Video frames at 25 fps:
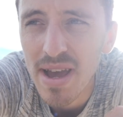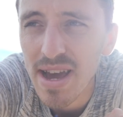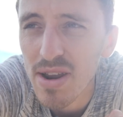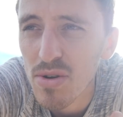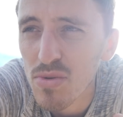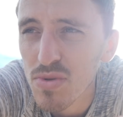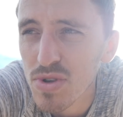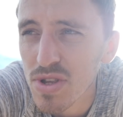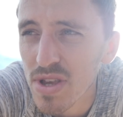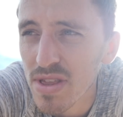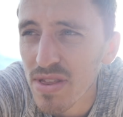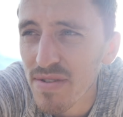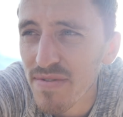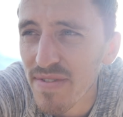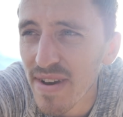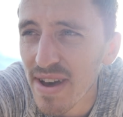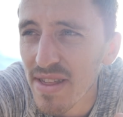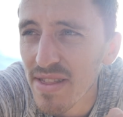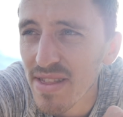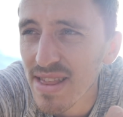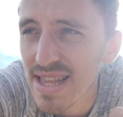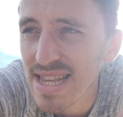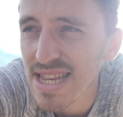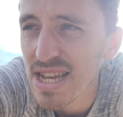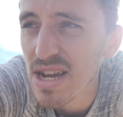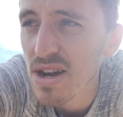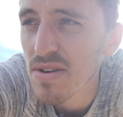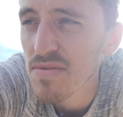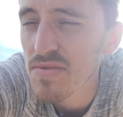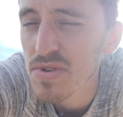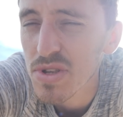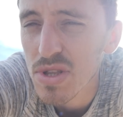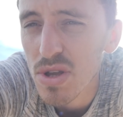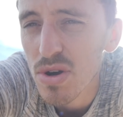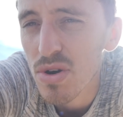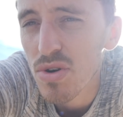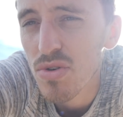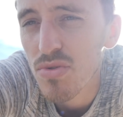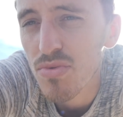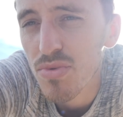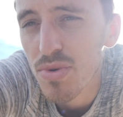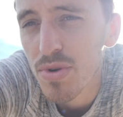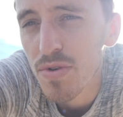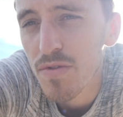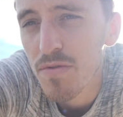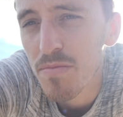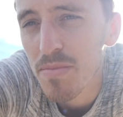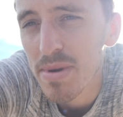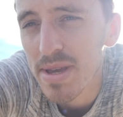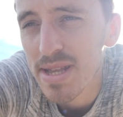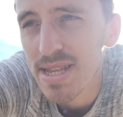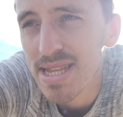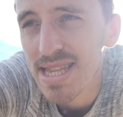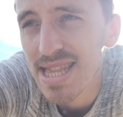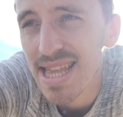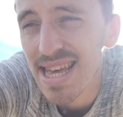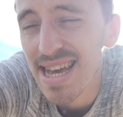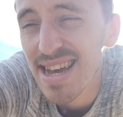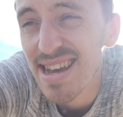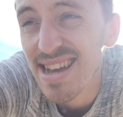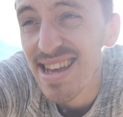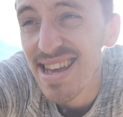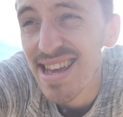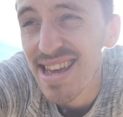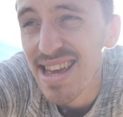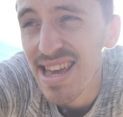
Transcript: And also the fact that this covers the whole roof means that